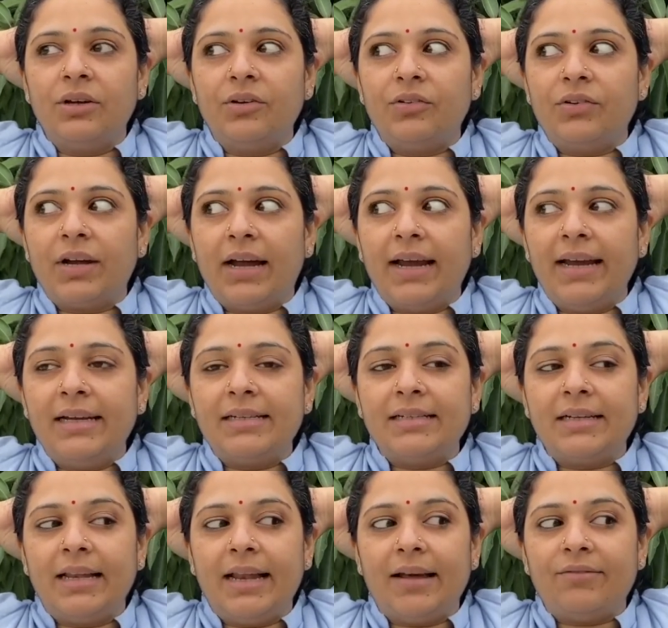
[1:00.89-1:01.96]
right,
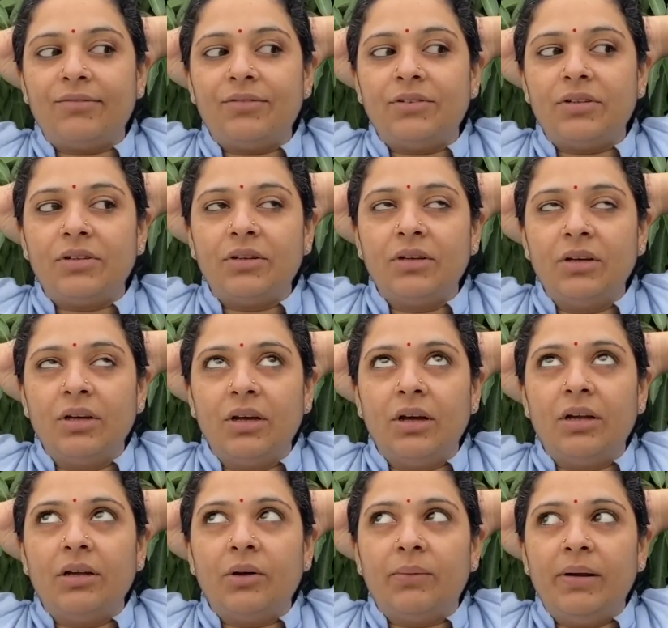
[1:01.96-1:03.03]
left.
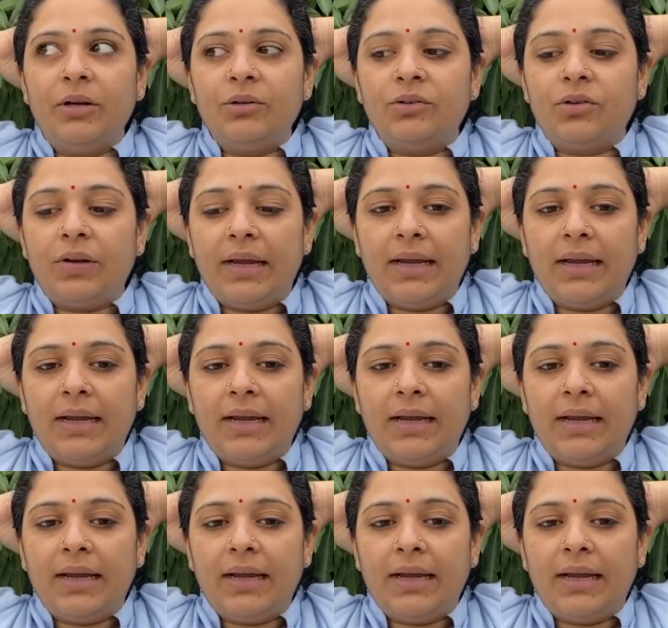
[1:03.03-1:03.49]
Now we'll do 3